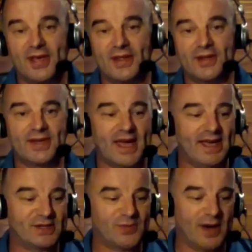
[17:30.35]
I think the
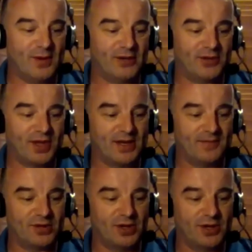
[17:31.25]
days when we could
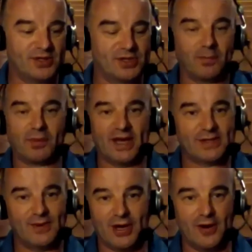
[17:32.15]
think of church as the
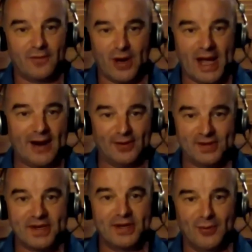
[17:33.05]
place we go for an
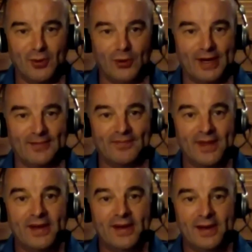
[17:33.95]
hour on Sunday morning
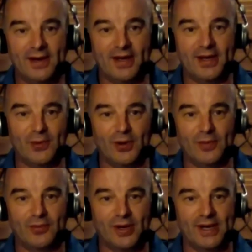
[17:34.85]
and hear the
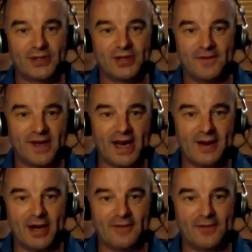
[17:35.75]
word preached and then
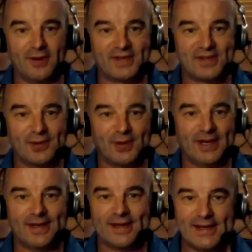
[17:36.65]
forget about it for the rest of the
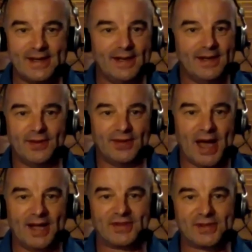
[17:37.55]
week,
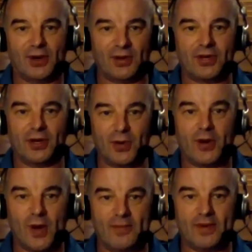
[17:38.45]
that's not going
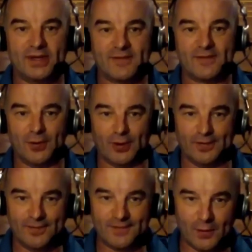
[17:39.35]
to equip us
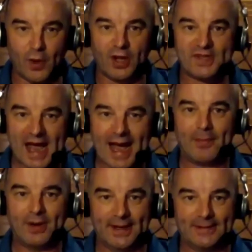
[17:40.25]
for what's
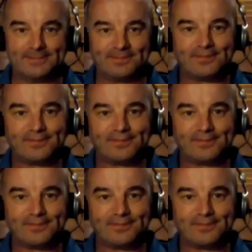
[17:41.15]
happening.